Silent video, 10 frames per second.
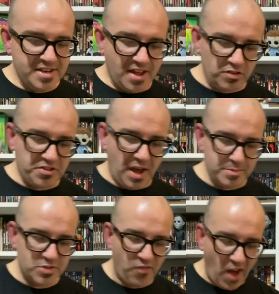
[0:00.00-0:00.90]
Devil
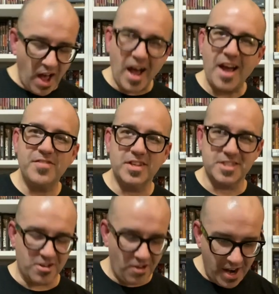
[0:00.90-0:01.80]
Times 5,
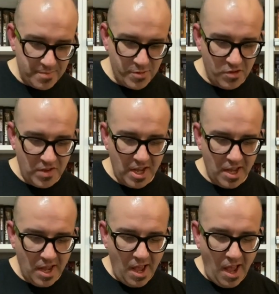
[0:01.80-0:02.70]
that's a great movie.